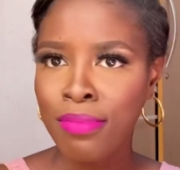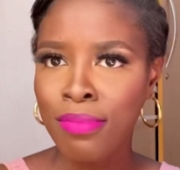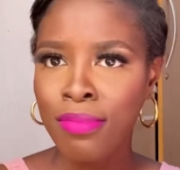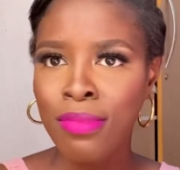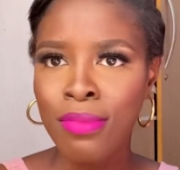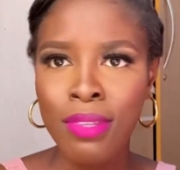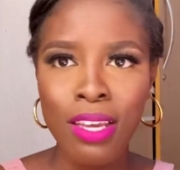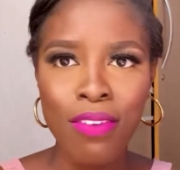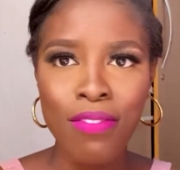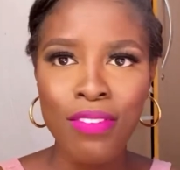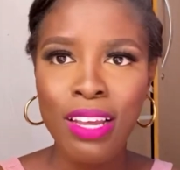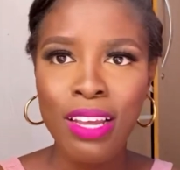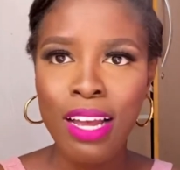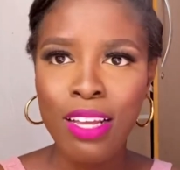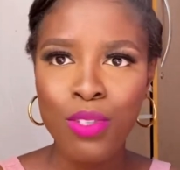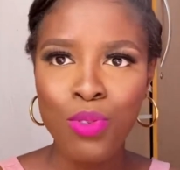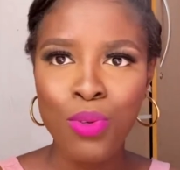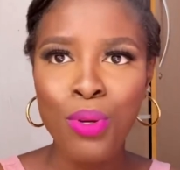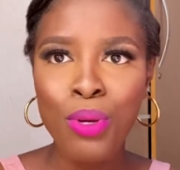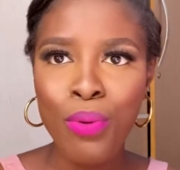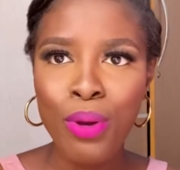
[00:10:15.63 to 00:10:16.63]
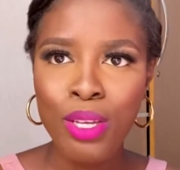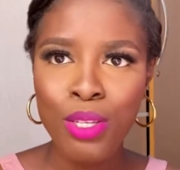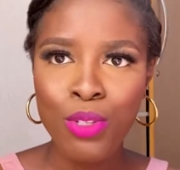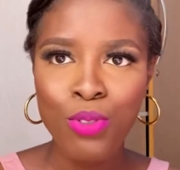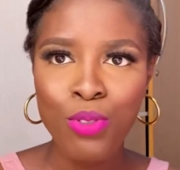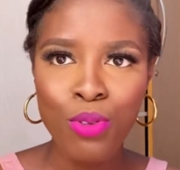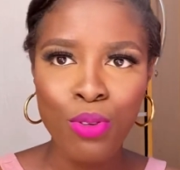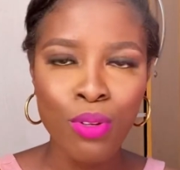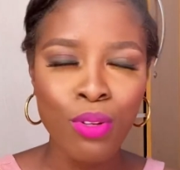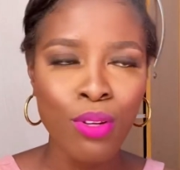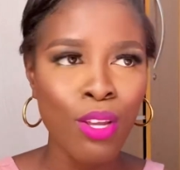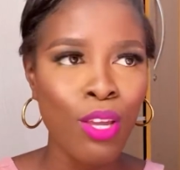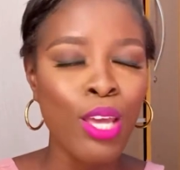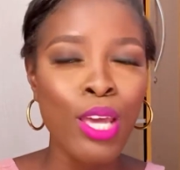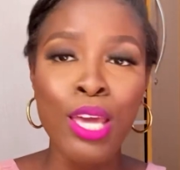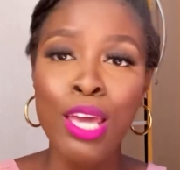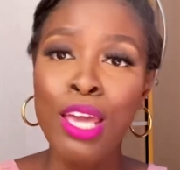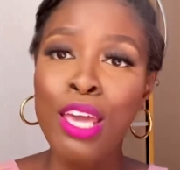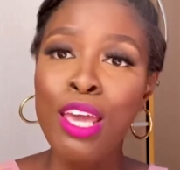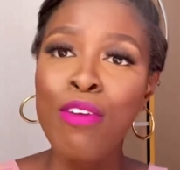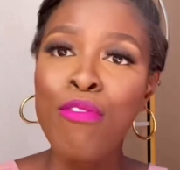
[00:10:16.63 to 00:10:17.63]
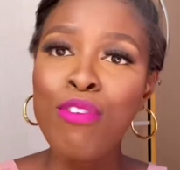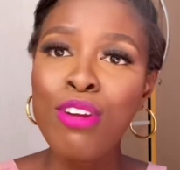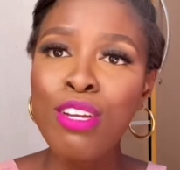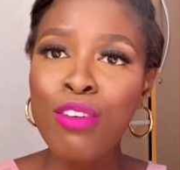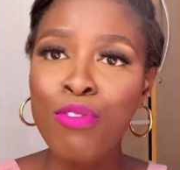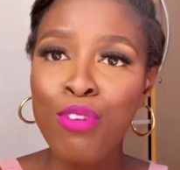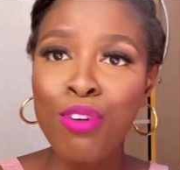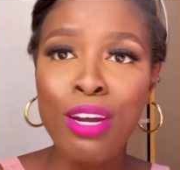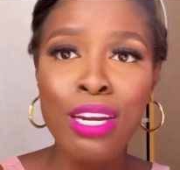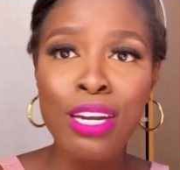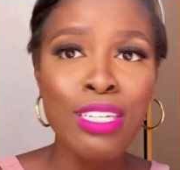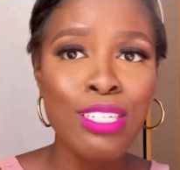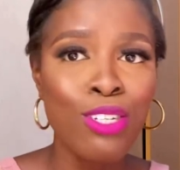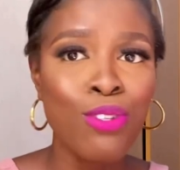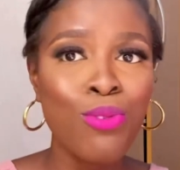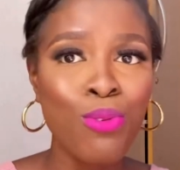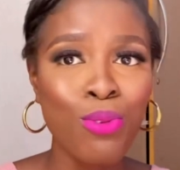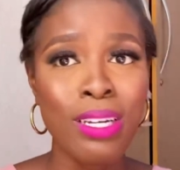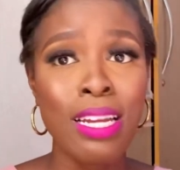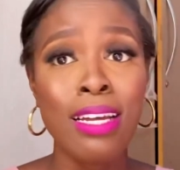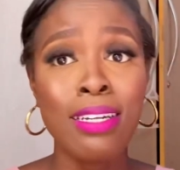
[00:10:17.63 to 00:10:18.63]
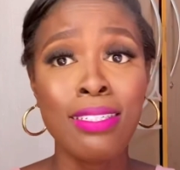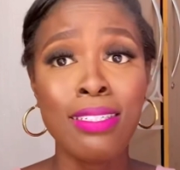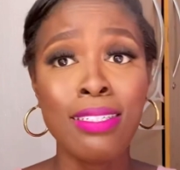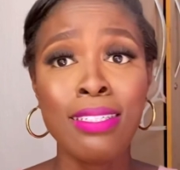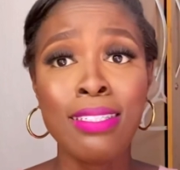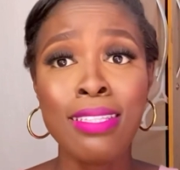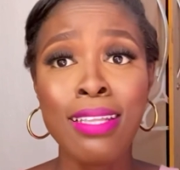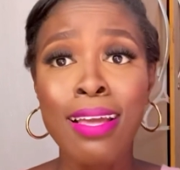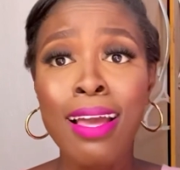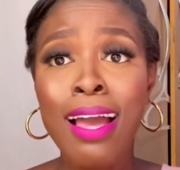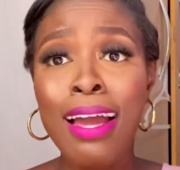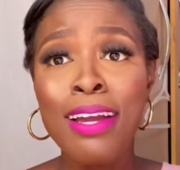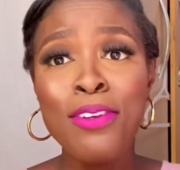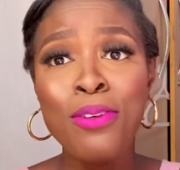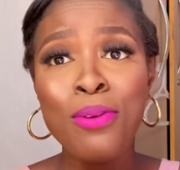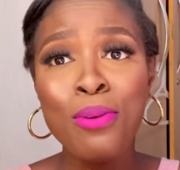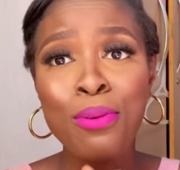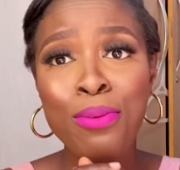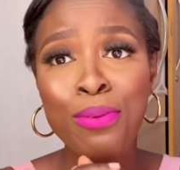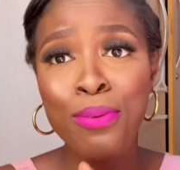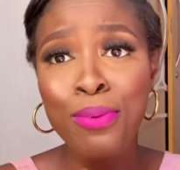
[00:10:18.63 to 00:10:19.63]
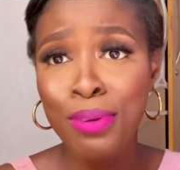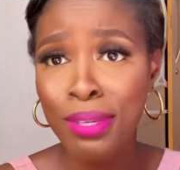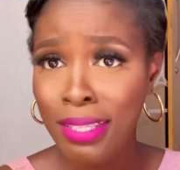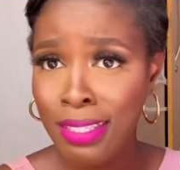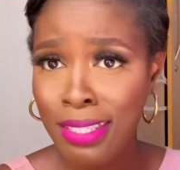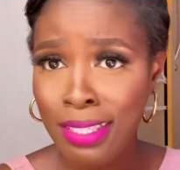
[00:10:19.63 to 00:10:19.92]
If they ask you a question, even if you already know that this thing, I don't know it,